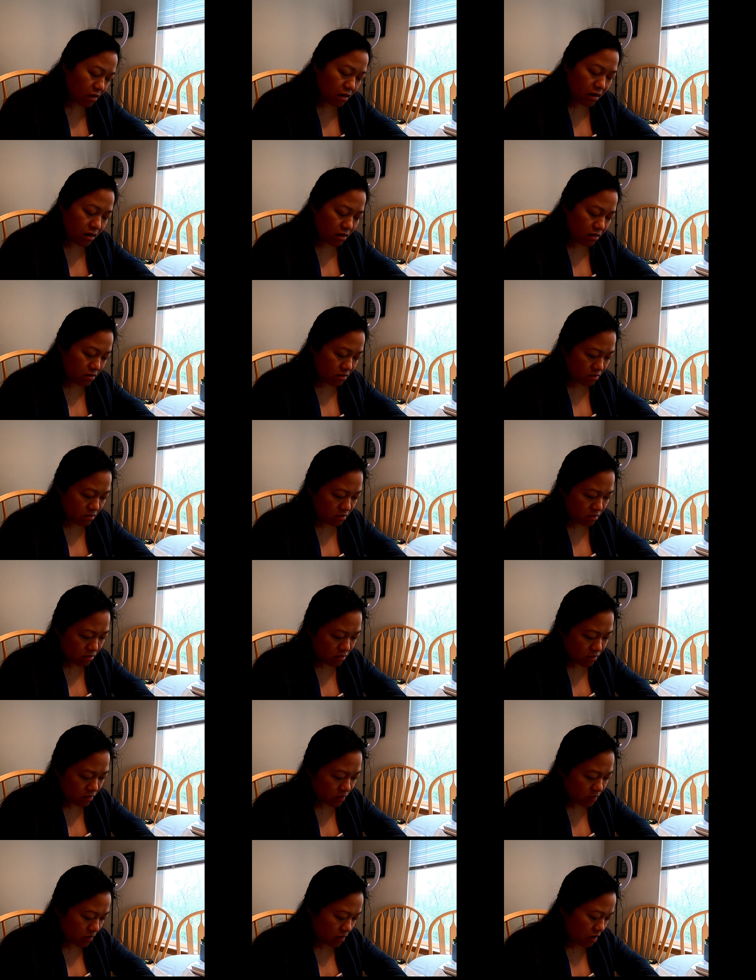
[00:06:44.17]
Oh,
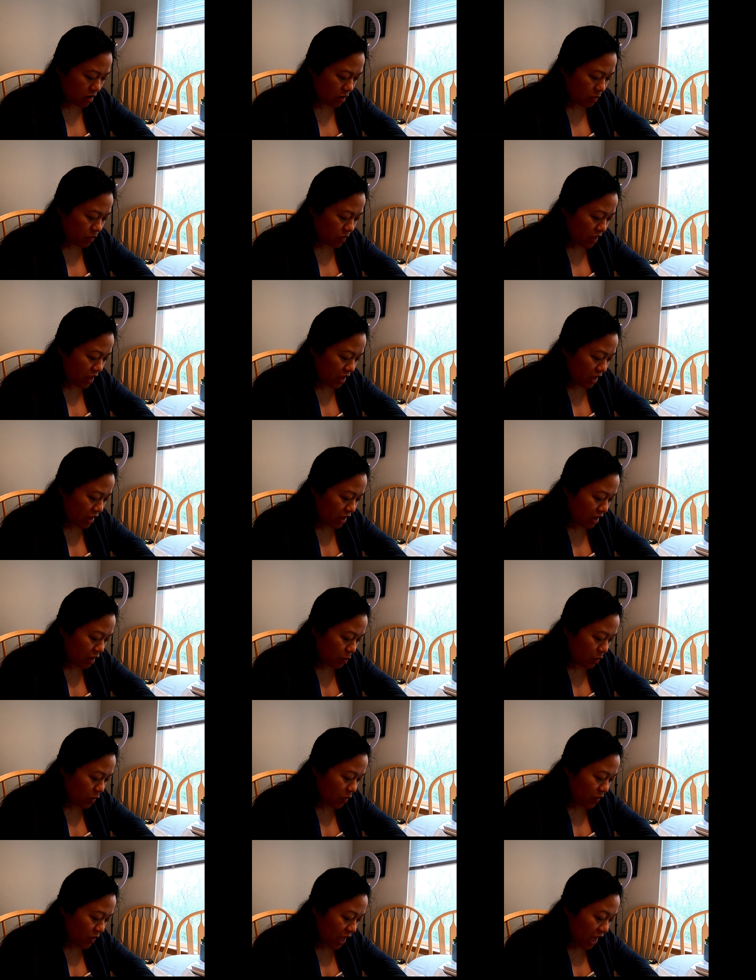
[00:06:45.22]
I'm thinking
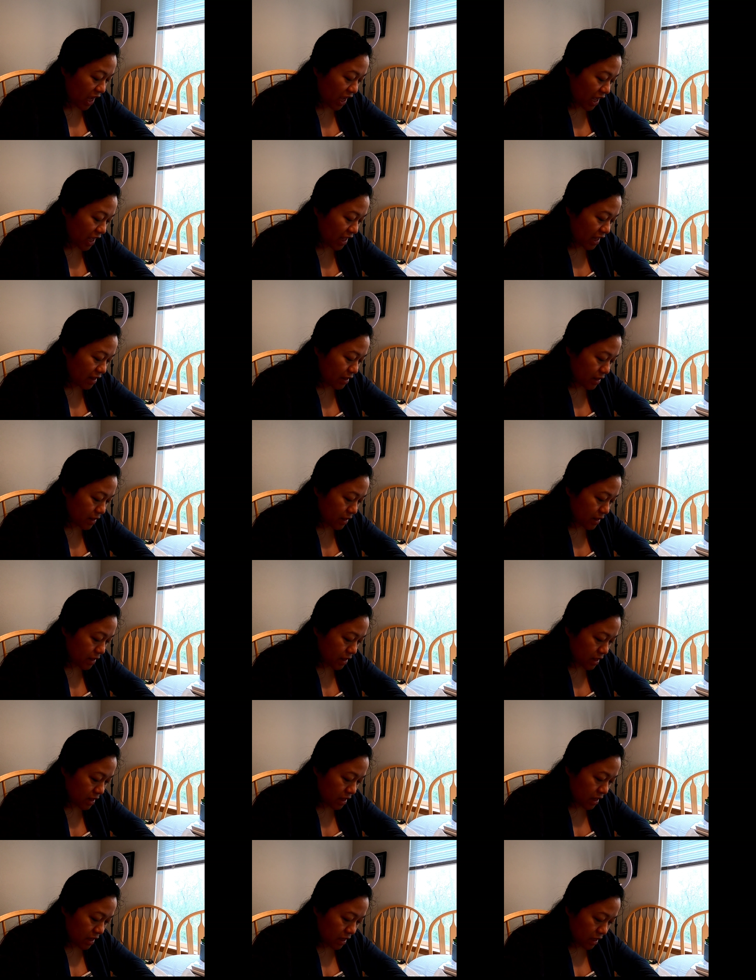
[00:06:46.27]
about nine.
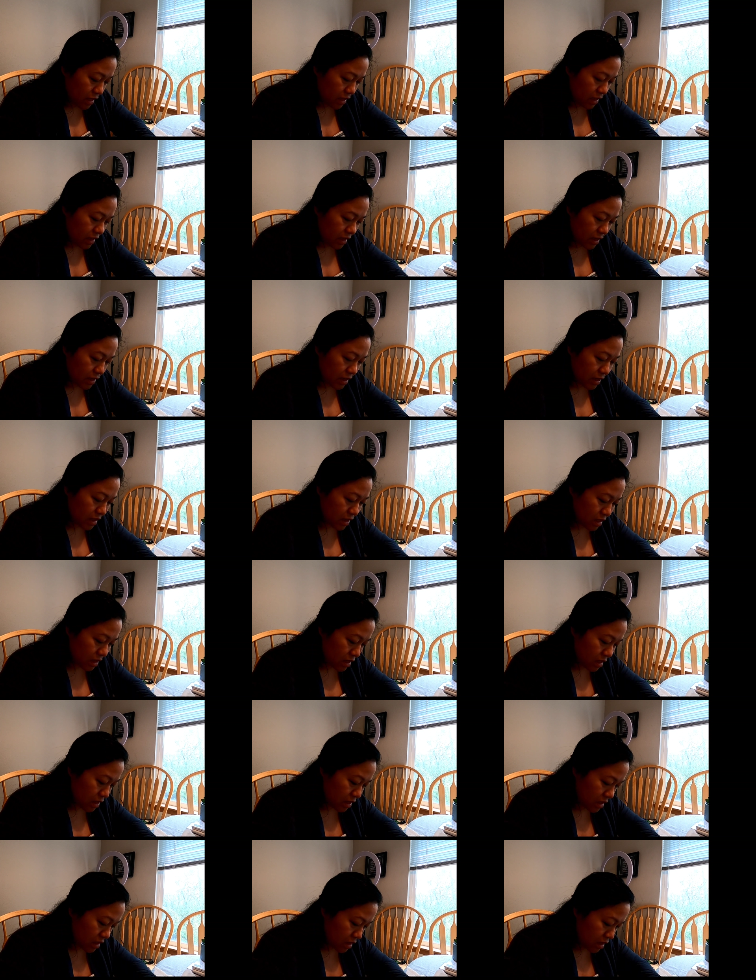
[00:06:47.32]
No, it was one oh
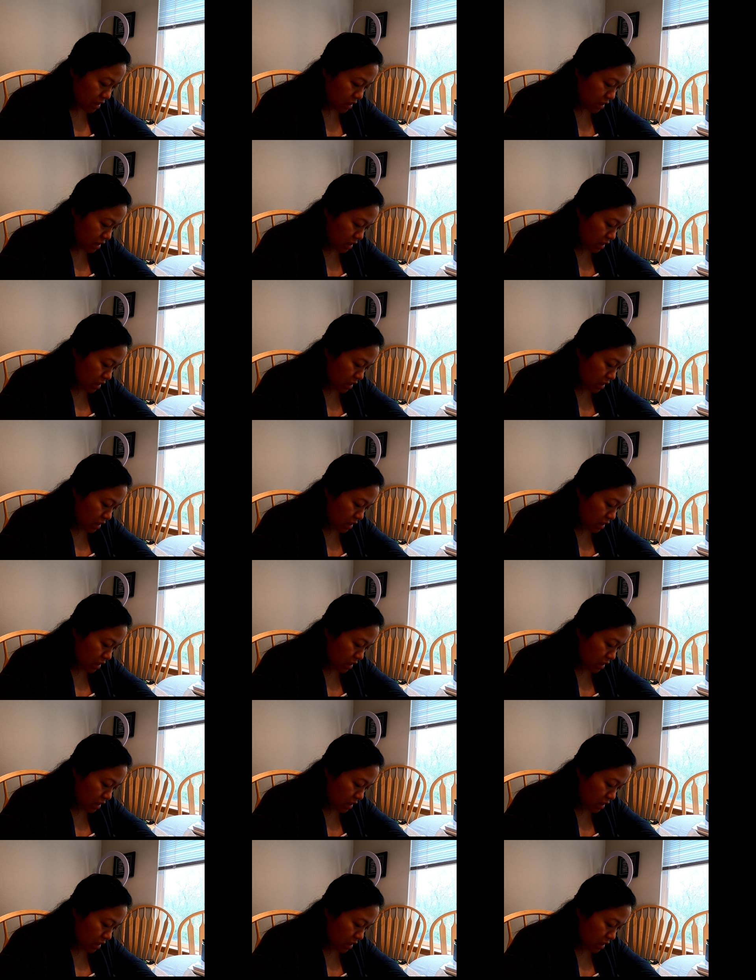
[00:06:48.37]
three.